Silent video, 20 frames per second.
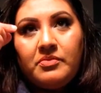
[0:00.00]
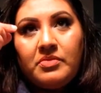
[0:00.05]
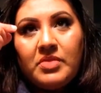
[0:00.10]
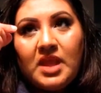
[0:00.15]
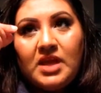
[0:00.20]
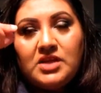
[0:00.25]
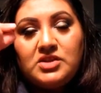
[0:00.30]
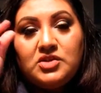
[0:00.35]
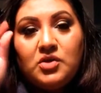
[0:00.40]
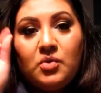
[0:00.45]

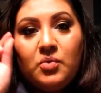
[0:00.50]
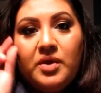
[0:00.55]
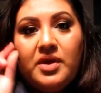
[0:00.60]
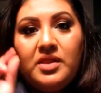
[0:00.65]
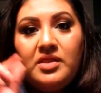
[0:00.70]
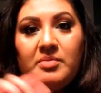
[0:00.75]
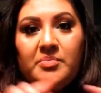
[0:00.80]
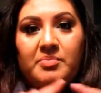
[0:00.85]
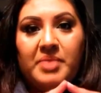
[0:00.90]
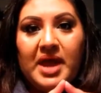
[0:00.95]
So one of
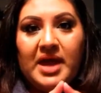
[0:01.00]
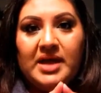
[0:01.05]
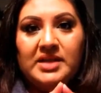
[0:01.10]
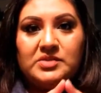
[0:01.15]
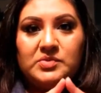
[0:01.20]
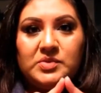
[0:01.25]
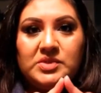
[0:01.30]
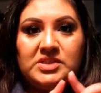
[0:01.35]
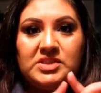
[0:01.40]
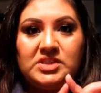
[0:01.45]
the bands
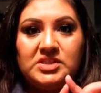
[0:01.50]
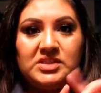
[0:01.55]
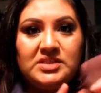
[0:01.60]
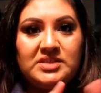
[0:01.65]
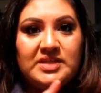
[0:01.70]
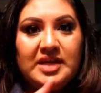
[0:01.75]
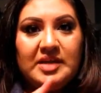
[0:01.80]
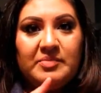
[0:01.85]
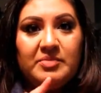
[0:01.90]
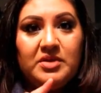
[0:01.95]
was just a
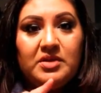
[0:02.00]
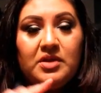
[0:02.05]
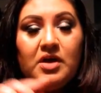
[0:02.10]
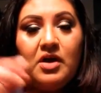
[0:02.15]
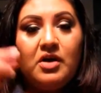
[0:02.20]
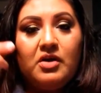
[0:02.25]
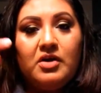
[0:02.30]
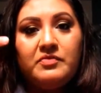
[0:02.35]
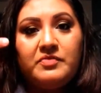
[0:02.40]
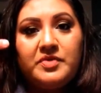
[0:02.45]
tiny bit
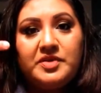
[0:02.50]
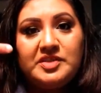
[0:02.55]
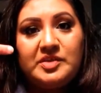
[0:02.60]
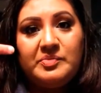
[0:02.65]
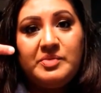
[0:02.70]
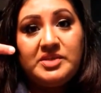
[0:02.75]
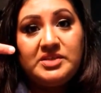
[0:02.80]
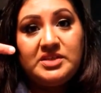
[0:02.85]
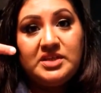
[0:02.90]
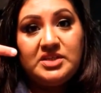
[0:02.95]
longer, and for some
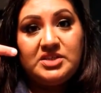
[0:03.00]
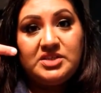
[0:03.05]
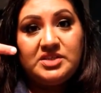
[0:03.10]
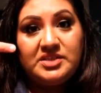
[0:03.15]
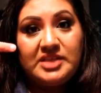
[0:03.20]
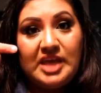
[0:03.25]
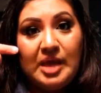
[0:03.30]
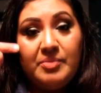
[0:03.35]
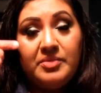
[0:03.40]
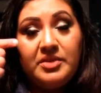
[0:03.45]
reason it just
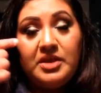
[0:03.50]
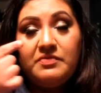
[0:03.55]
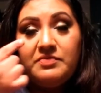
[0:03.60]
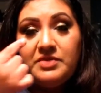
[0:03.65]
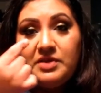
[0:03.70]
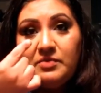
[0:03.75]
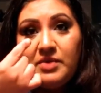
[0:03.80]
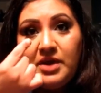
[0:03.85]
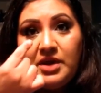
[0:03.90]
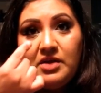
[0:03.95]
kept
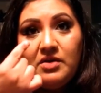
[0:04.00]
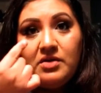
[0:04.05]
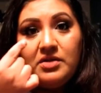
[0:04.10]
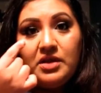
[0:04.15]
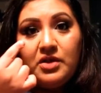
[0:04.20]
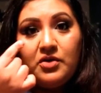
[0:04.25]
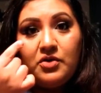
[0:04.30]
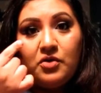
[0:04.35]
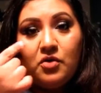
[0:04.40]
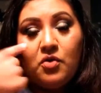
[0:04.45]
lifting right here in the
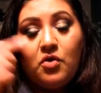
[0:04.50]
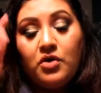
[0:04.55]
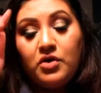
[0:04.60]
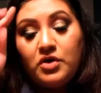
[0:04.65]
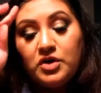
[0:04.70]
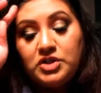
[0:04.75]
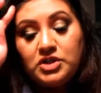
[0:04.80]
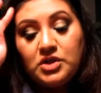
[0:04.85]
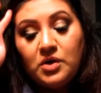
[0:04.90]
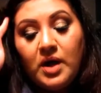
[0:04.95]
inner corner.
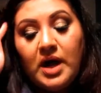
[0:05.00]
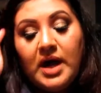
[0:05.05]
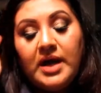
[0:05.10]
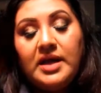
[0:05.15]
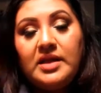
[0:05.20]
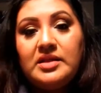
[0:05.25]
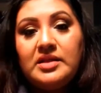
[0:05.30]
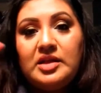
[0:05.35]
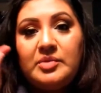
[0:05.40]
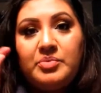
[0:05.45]
So I
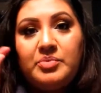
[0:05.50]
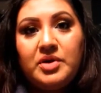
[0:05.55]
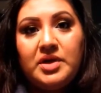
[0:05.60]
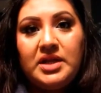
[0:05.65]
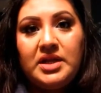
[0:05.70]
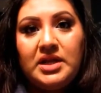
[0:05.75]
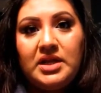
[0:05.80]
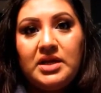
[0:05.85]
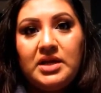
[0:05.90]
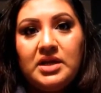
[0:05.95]
ended up
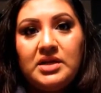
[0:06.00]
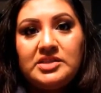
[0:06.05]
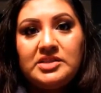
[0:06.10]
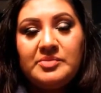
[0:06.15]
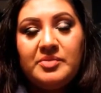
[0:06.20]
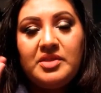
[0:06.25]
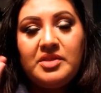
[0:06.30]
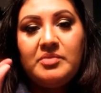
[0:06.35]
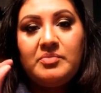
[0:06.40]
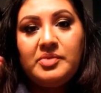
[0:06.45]
putting some
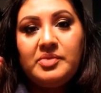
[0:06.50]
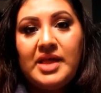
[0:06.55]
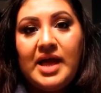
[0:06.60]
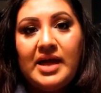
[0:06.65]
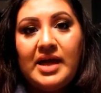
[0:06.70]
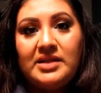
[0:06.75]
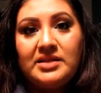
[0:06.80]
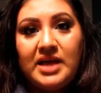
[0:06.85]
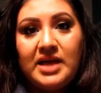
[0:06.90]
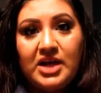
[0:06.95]
of the
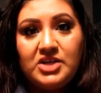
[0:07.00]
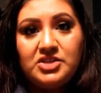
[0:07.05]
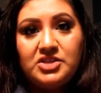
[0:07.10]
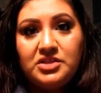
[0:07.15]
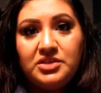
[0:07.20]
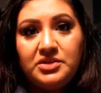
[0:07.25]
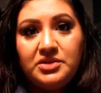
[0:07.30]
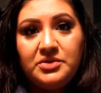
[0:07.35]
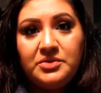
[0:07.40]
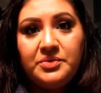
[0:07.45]
black lash
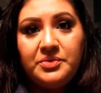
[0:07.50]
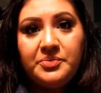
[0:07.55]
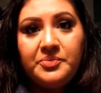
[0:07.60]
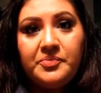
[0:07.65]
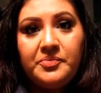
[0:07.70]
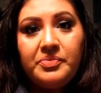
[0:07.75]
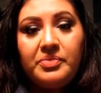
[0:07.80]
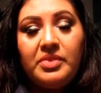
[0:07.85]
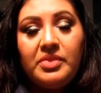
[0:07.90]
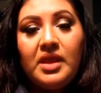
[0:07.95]
glue
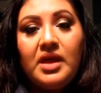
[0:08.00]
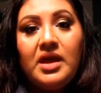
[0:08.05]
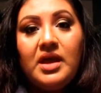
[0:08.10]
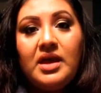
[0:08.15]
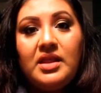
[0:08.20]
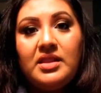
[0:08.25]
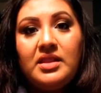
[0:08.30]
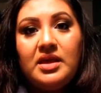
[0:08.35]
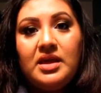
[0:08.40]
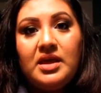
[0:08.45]

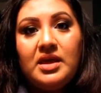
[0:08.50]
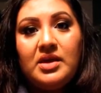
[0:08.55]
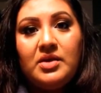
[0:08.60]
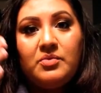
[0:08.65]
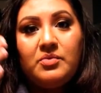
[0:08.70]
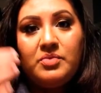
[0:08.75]
and then